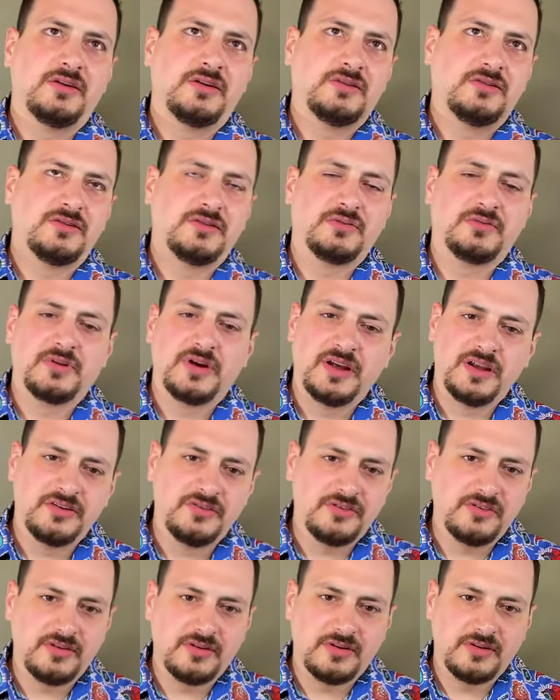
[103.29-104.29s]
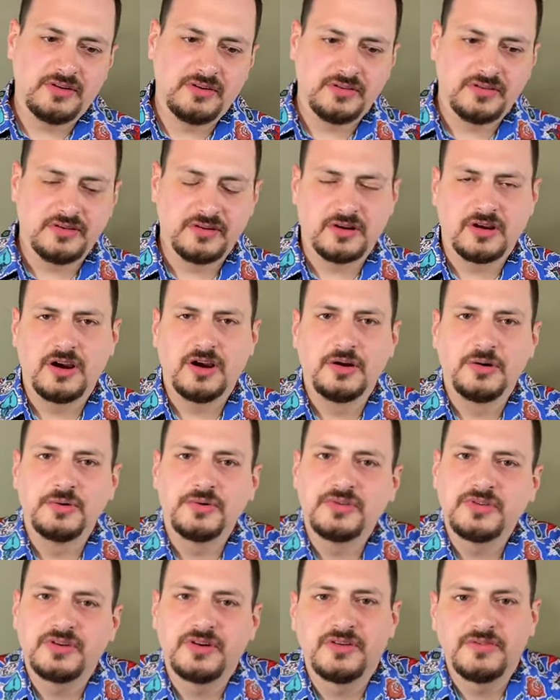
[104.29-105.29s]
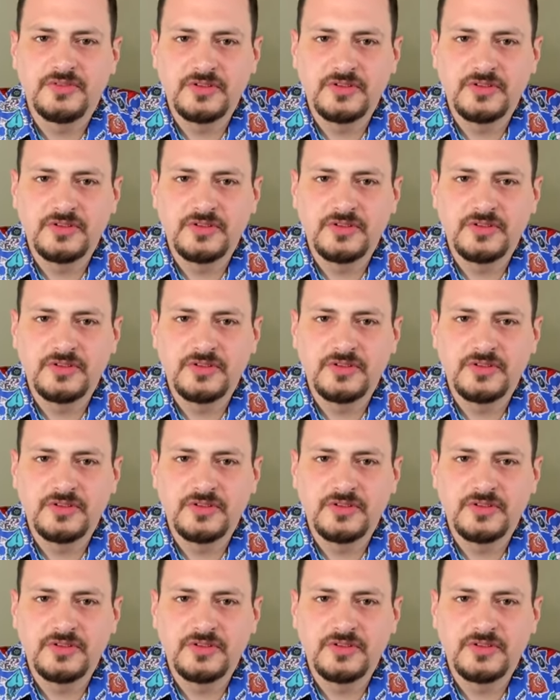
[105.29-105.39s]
degrades the coat of